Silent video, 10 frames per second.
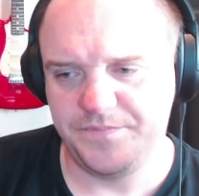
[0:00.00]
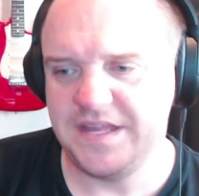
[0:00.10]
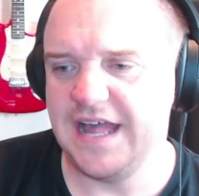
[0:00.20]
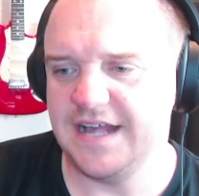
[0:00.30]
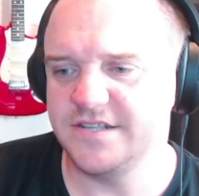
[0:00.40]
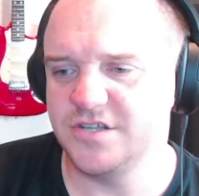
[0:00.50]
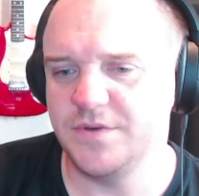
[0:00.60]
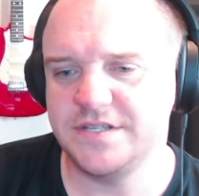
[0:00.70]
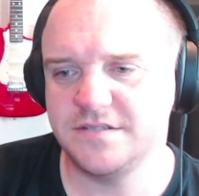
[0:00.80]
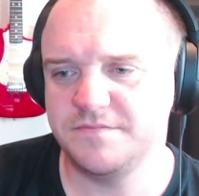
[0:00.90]
Yeah,
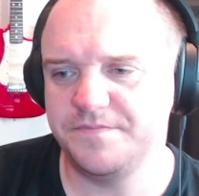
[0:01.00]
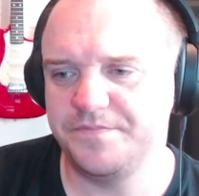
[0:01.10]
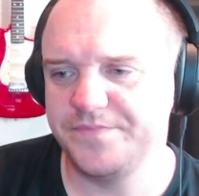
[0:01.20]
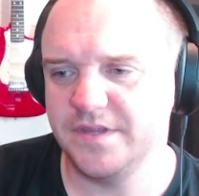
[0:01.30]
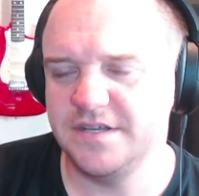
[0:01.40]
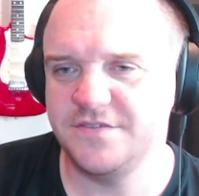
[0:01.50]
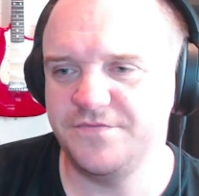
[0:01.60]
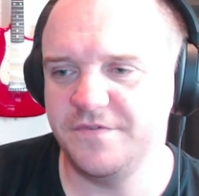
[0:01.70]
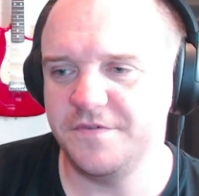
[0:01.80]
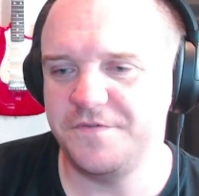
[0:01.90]
so it's it's
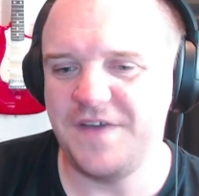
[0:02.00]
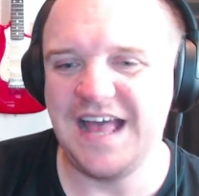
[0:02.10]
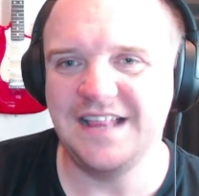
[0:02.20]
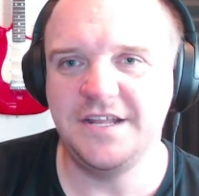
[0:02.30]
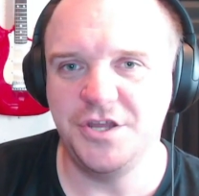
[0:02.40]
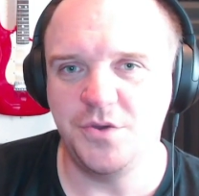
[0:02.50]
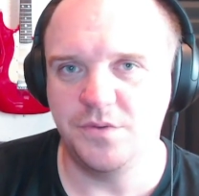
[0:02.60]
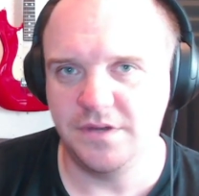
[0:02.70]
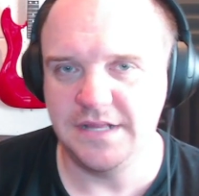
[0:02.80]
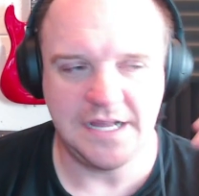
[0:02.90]
fairly
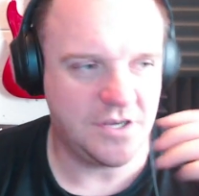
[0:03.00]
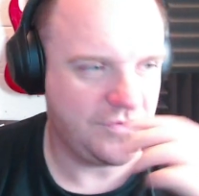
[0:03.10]
new in their